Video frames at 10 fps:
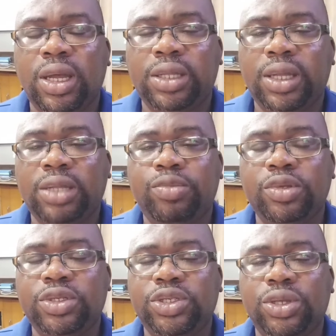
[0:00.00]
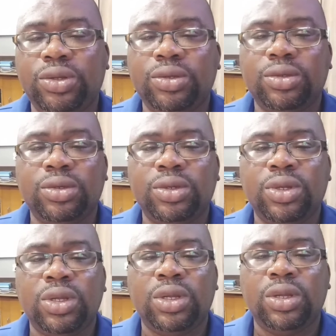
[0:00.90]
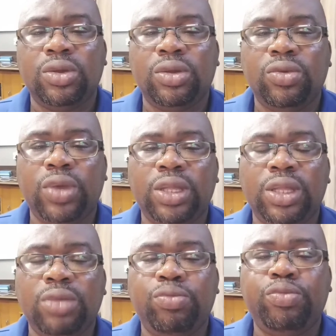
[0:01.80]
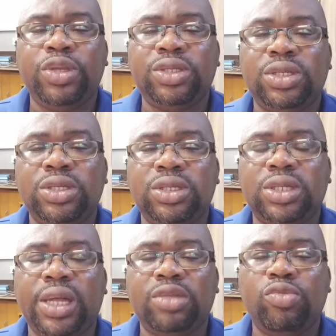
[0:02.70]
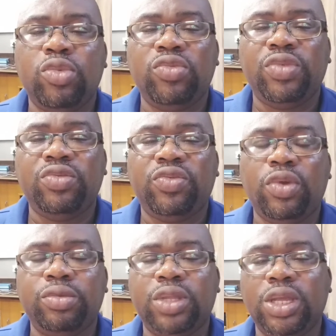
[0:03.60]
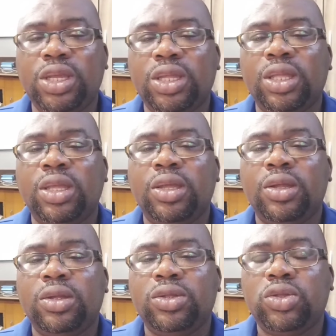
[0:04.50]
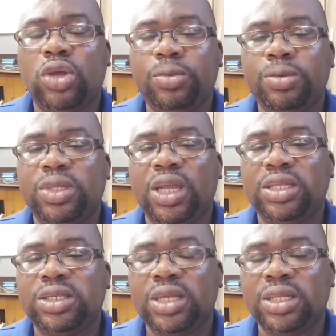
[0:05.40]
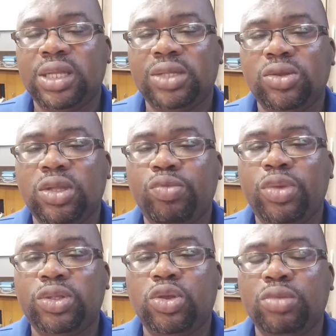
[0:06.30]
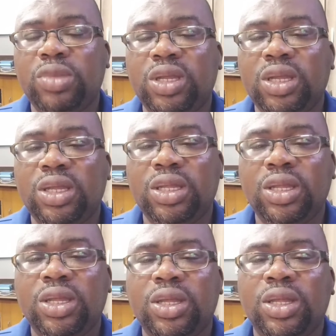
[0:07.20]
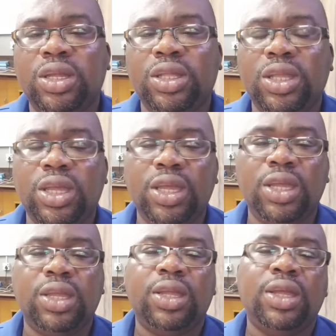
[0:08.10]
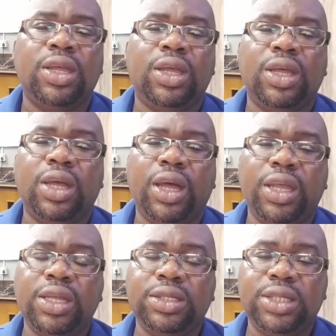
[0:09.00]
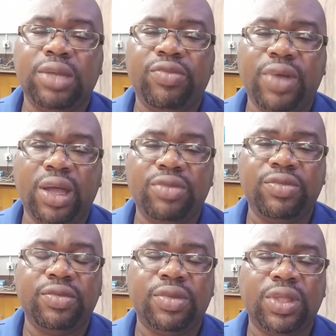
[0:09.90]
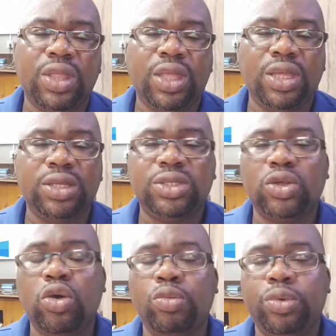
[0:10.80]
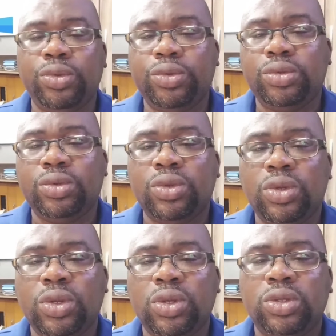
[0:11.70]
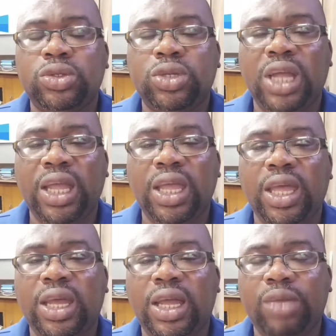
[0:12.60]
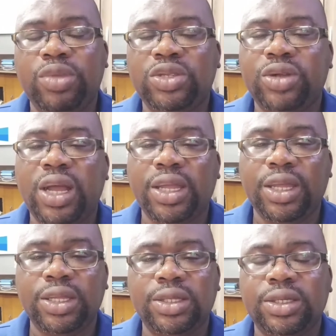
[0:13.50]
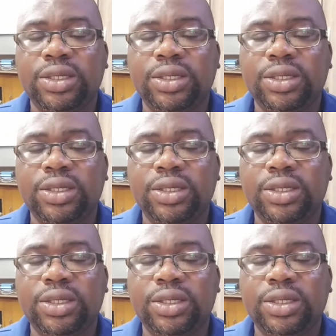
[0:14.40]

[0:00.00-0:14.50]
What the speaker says: At that position, when the piston start moving from the top dead center to the bottom, the intake valve is open so that air can be dragged